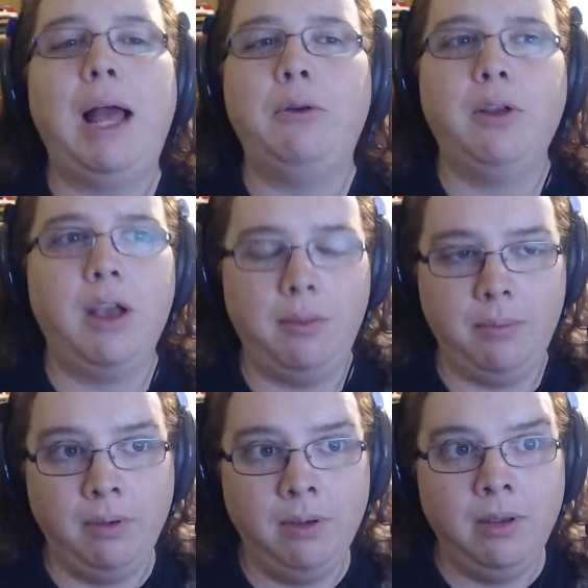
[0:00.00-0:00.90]

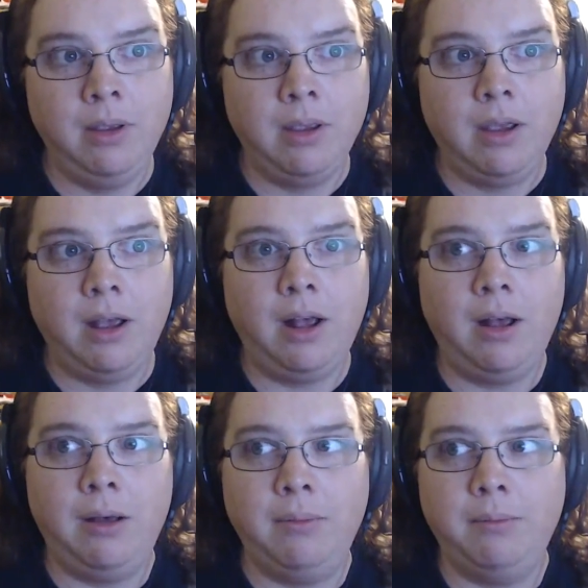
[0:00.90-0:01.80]
outcome.
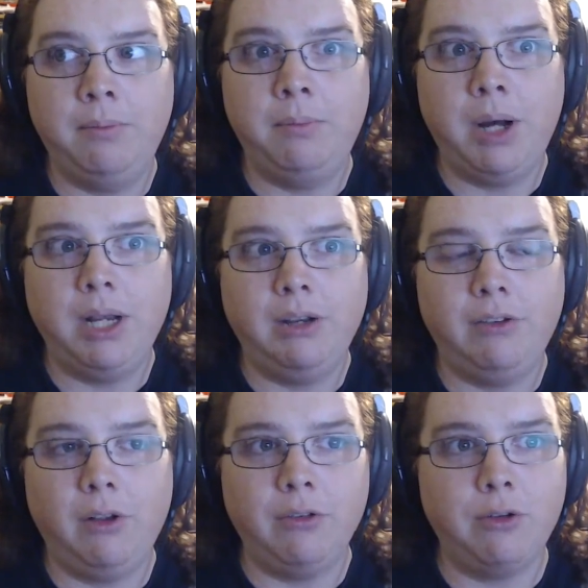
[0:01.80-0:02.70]
But
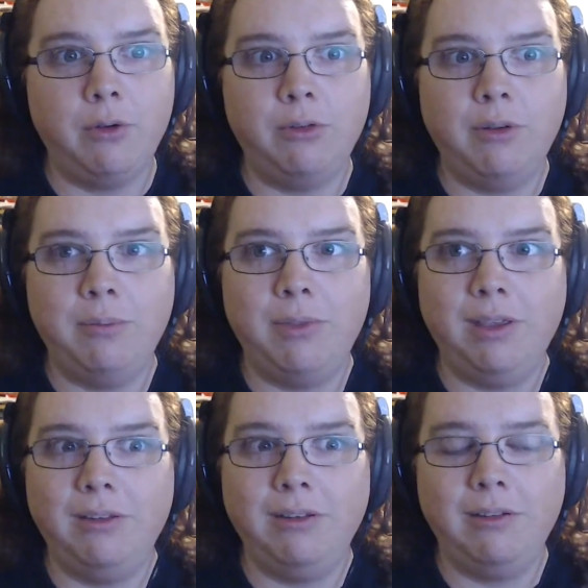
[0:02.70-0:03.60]
it's also
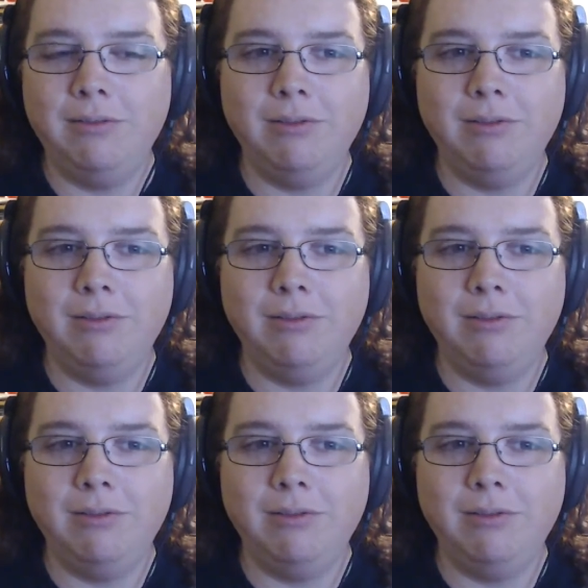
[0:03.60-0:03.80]
something,